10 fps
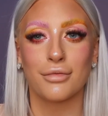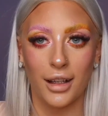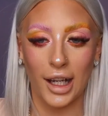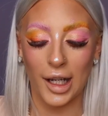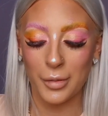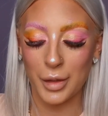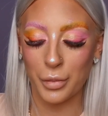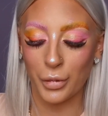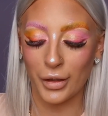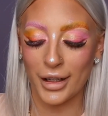How many
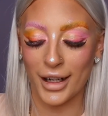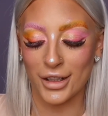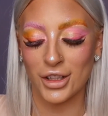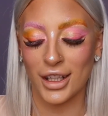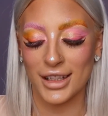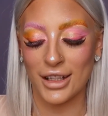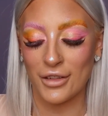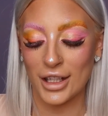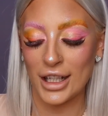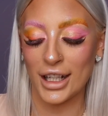bloody adjectives
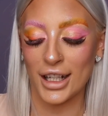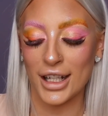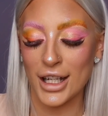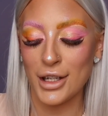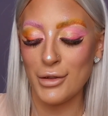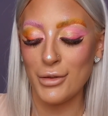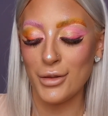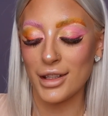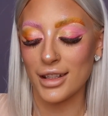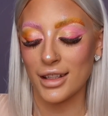are you going to
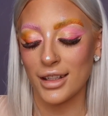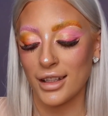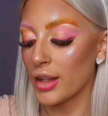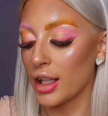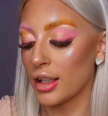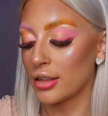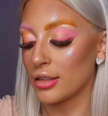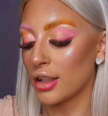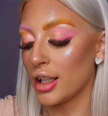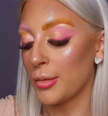use? I
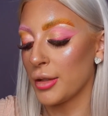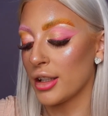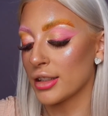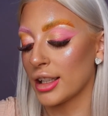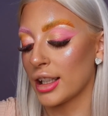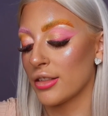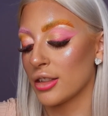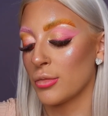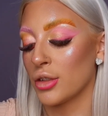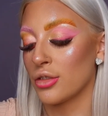can't be arsed like if
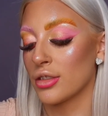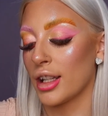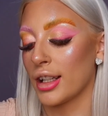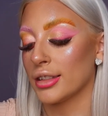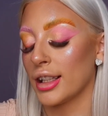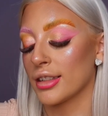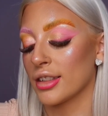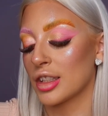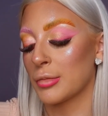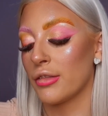someone just like clicks
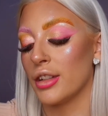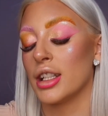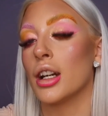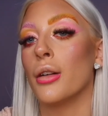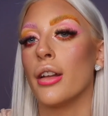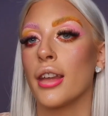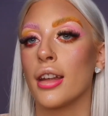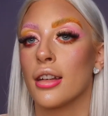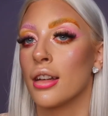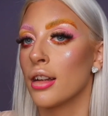onto my video and
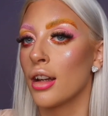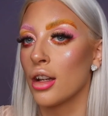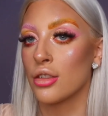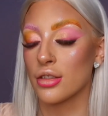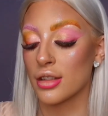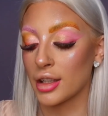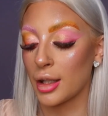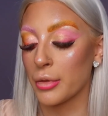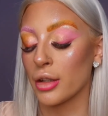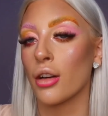then just
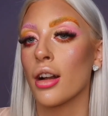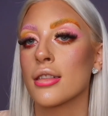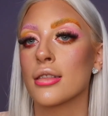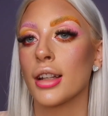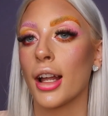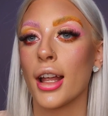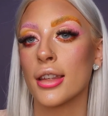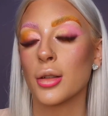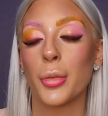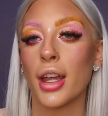skips across and ends
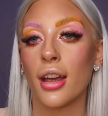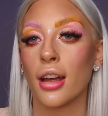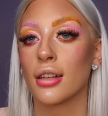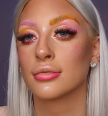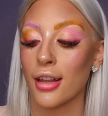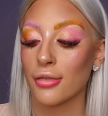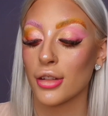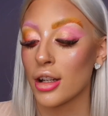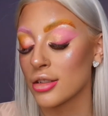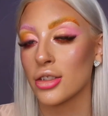up here. I've
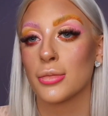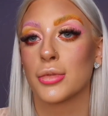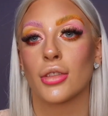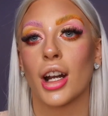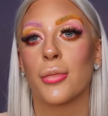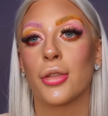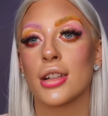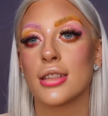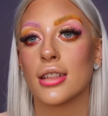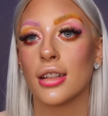lost a subscriber
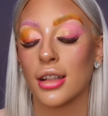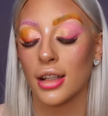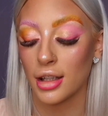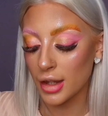instantly.